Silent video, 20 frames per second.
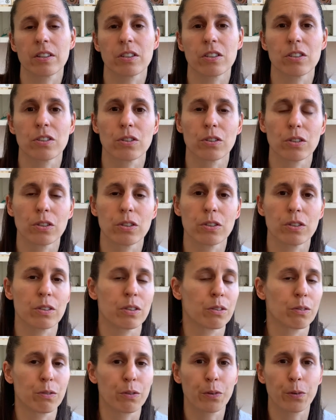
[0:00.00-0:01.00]
the
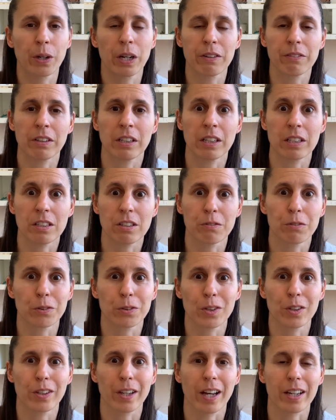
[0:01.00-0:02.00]
snooze for whatever interval
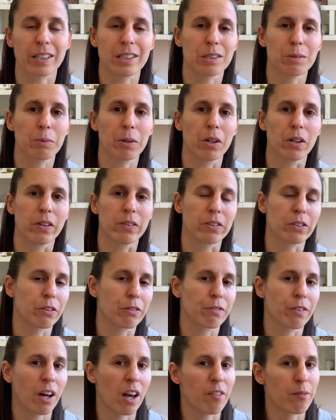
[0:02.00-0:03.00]
you like as well. So
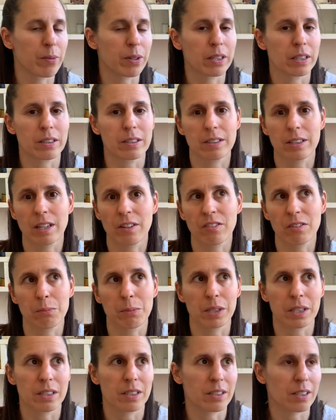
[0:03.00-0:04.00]
5 minutes, 7
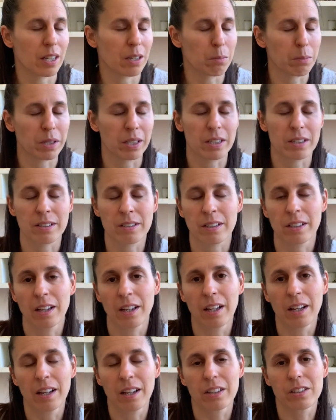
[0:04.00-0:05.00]
minutes, 10 minutes.
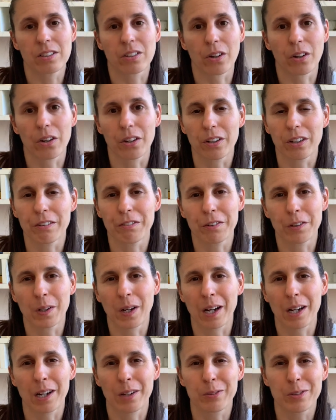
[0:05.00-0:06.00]
So if you
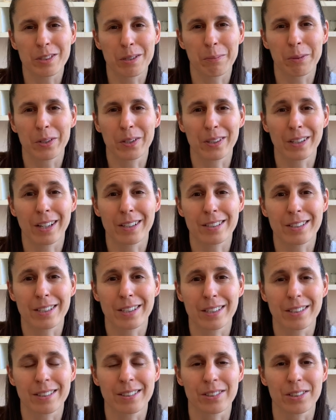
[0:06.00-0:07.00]
are someone who likes to hit
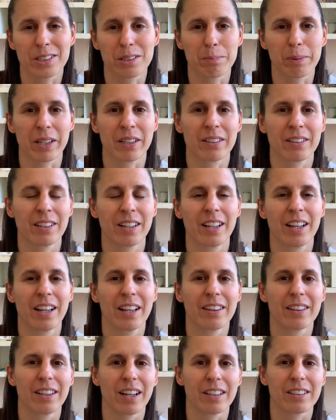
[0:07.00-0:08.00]
the snooze button,
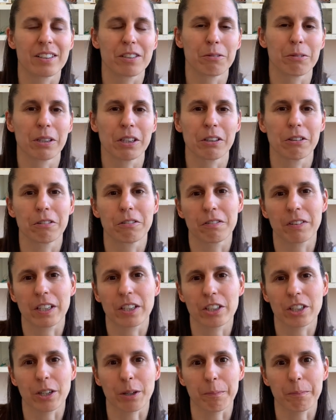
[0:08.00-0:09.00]
that's a really good
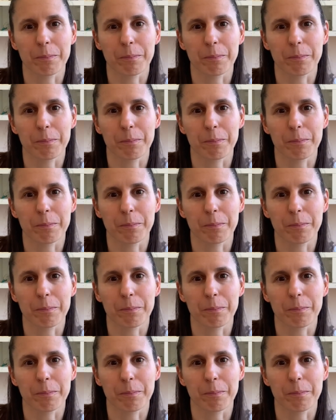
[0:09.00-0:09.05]
feature.